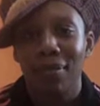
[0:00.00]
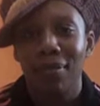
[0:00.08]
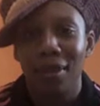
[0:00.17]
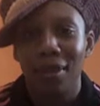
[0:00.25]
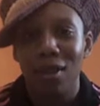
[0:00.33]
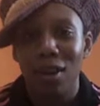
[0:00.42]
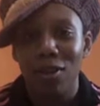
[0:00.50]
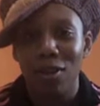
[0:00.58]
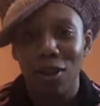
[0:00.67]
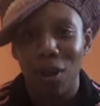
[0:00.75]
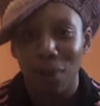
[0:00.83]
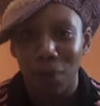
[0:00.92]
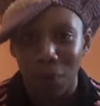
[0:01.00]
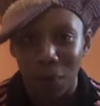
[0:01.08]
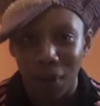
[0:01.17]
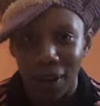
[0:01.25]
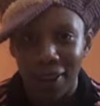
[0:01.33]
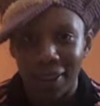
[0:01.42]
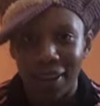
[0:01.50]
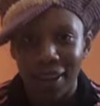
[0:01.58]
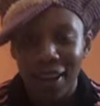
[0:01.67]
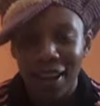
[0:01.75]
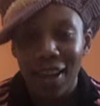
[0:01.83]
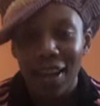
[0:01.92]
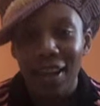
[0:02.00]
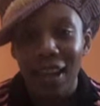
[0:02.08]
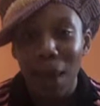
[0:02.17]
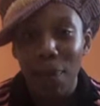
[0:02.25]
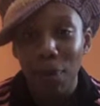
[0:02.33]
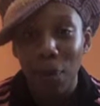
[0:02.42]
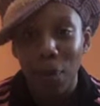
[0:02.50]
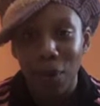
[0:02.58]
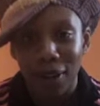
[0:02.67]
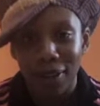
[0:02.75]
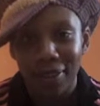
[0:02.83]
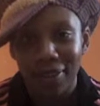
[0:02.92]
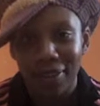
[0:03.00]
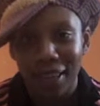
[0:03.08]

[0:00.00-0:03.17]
Suggestion number one: Capricorn